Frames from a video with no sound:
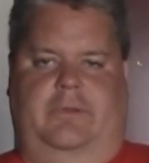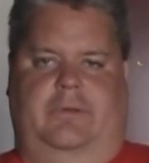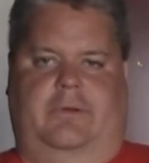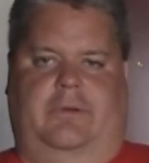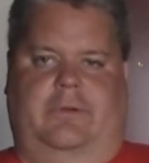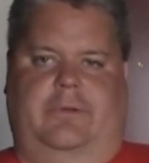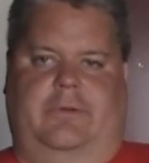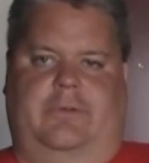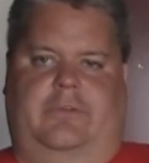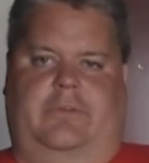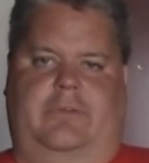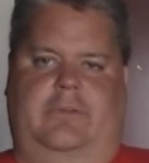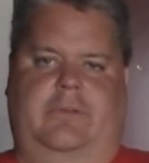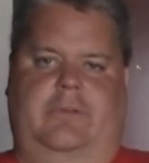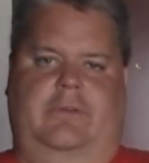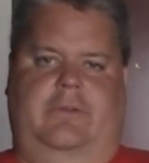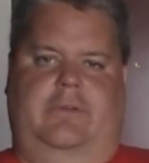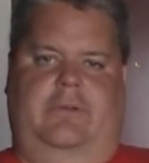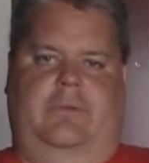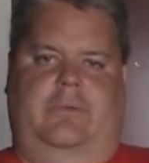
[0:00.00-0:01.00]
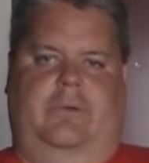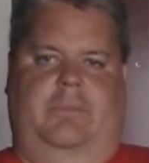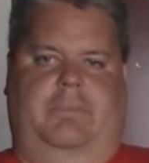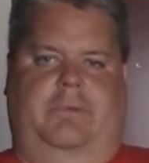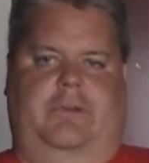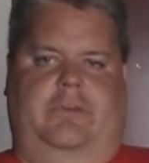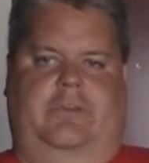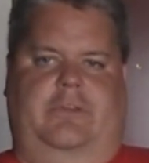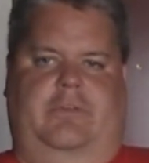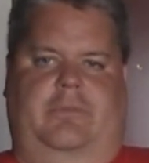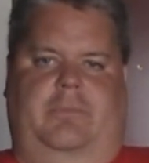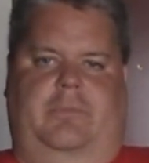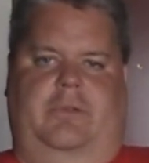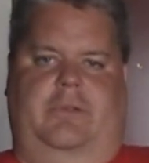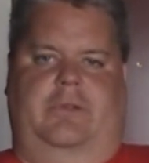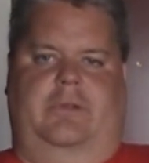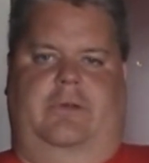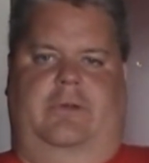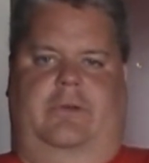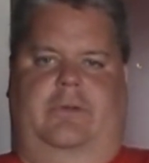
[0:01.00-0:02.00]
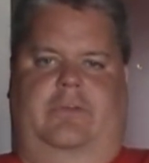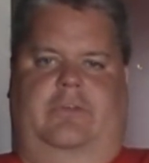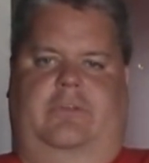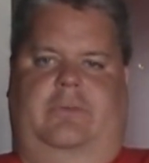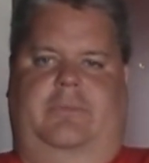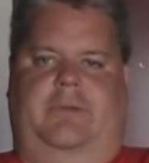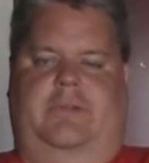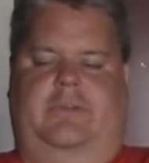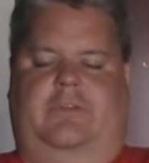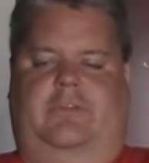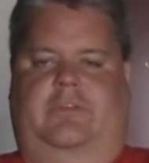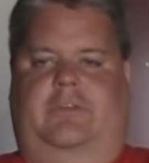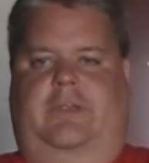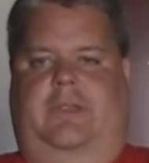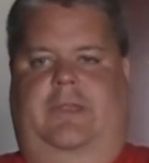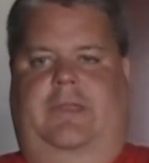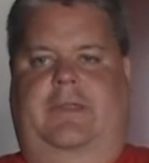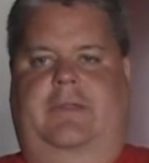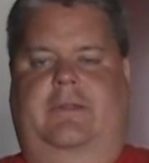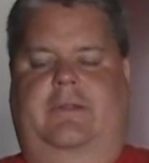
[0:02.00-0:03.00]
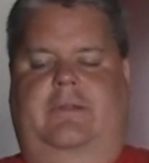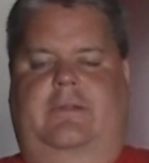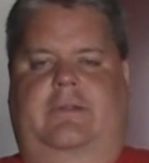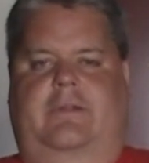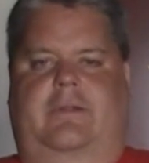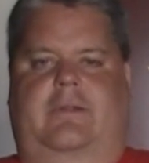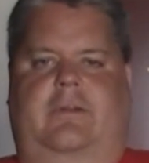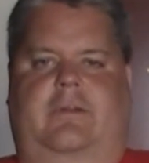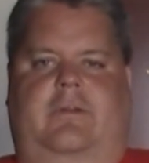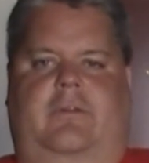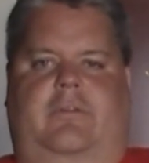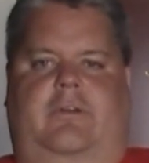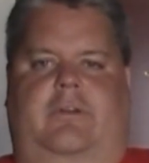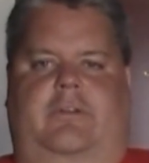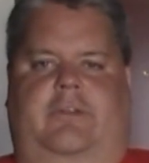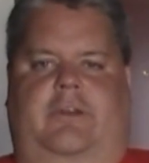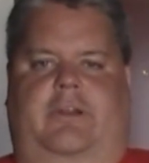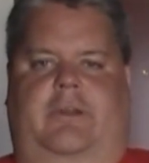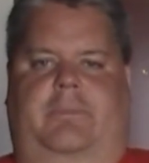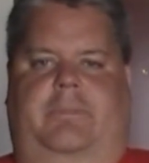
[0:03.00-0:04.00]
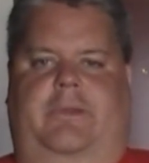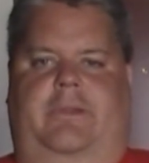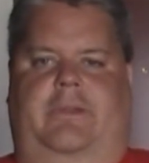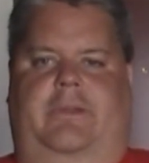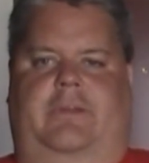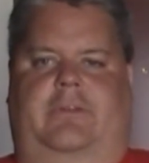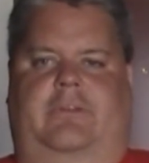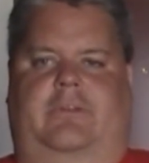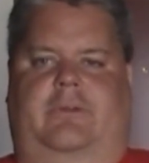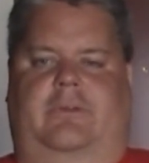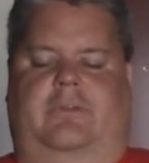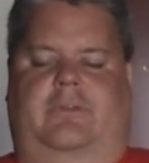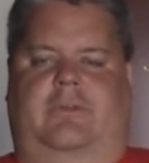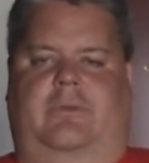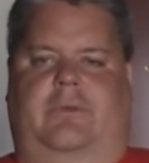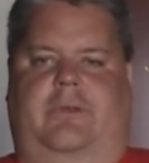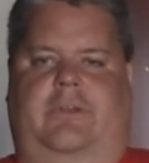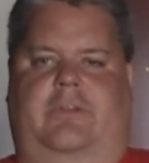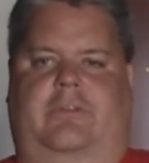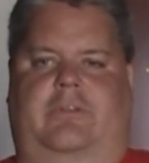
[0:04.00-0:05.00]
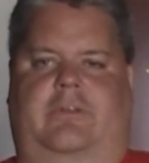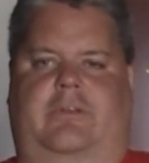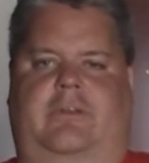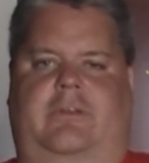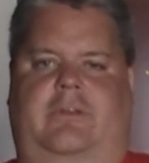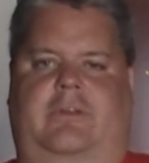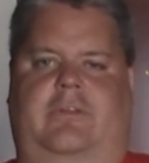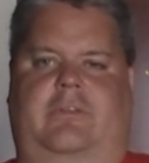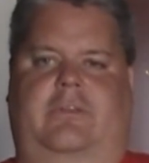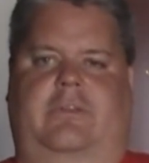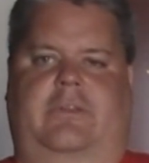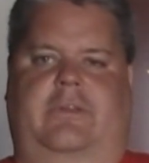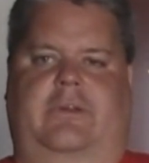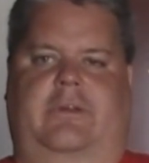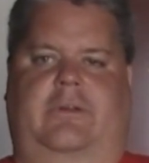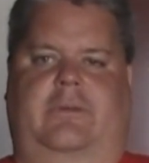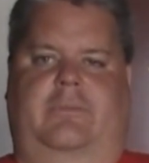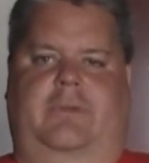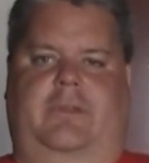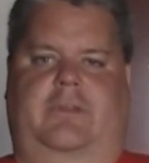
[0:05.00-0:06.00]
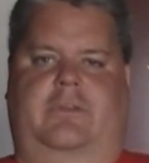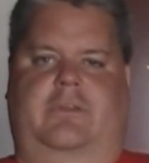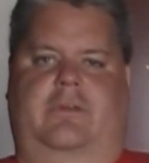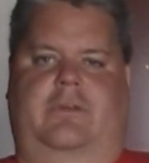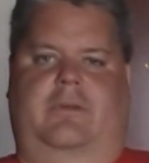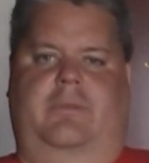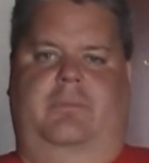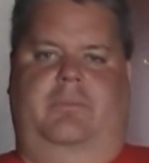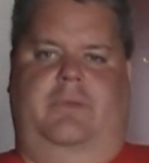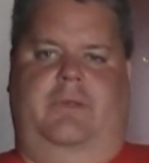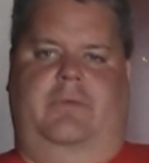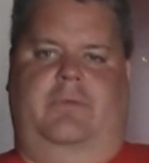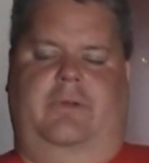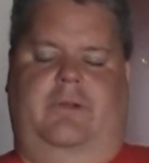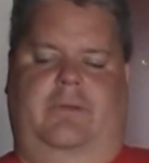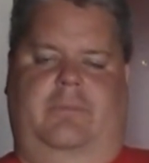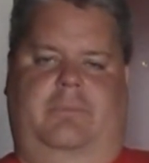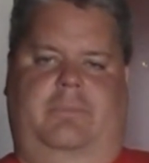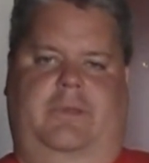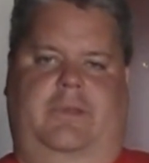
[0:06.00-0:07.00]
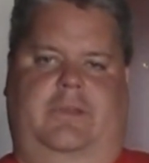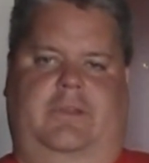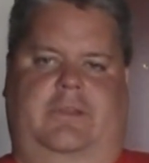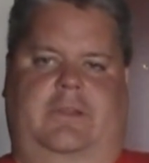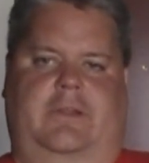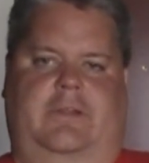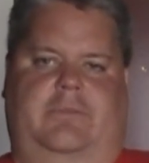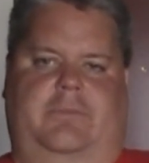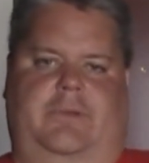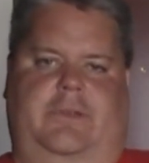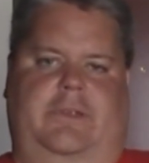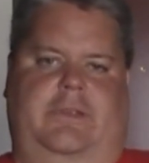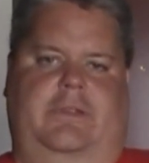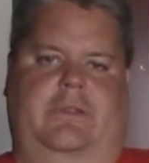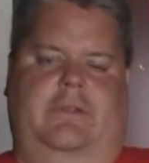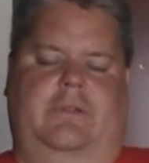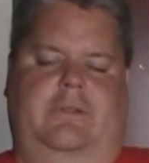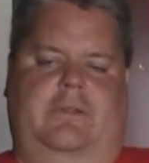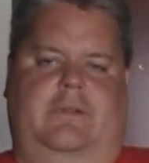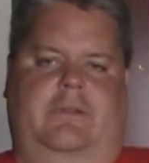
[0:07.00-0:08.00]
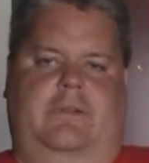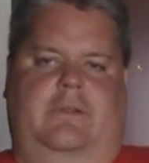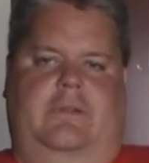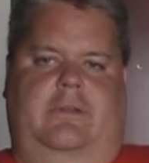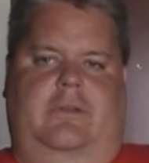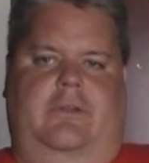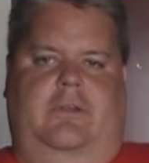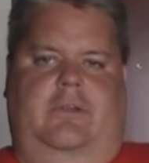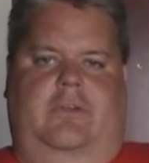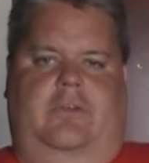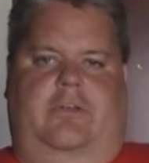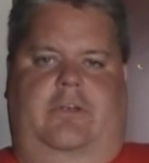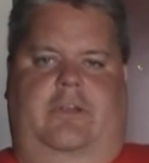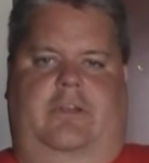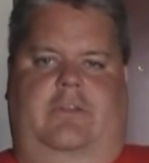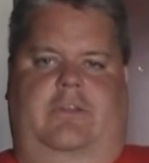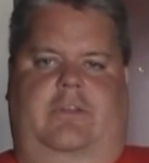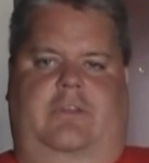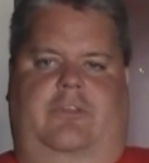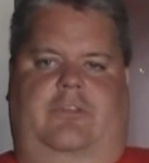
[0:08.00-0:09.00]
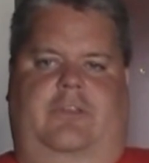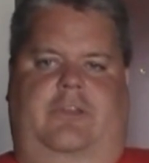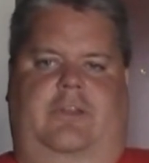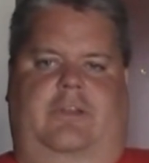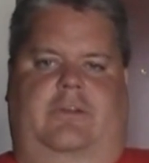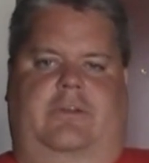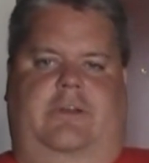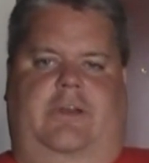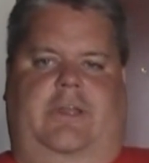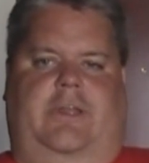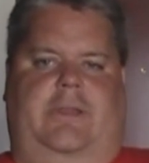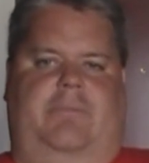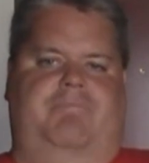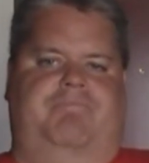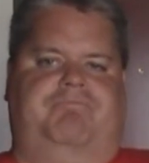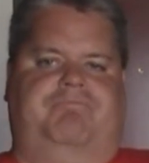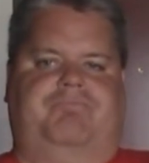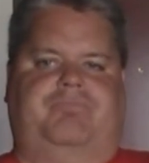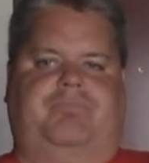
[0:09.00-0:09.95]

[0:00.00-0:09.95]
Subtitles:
$1.7 million, as I meant to say, for Tyler Pitlick. So the risk isn't there. I mean, it's a mid-round pick that we traded to the Seattle Kraken.